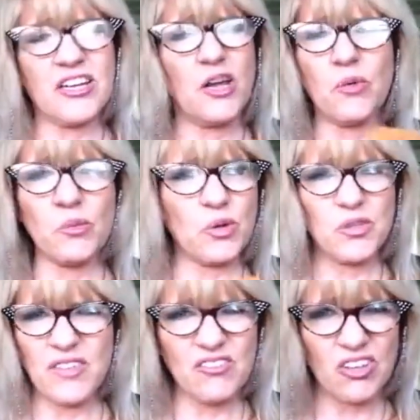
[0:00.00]
I don't know we
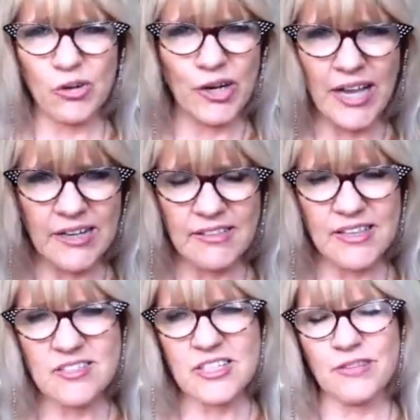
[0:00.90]
would have ever created
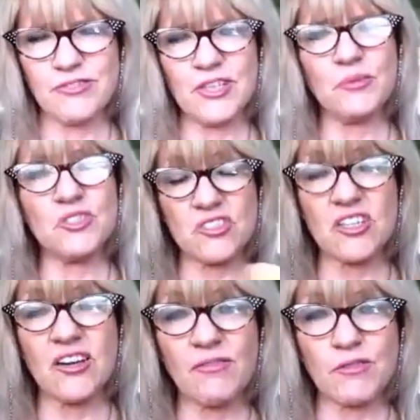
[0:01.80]
that stuff. You know, we
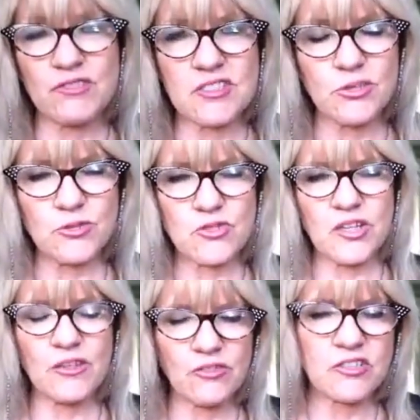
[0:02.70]
just don't have the physical
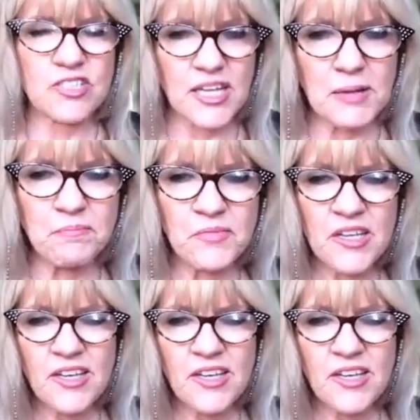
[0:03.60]
strength for a start.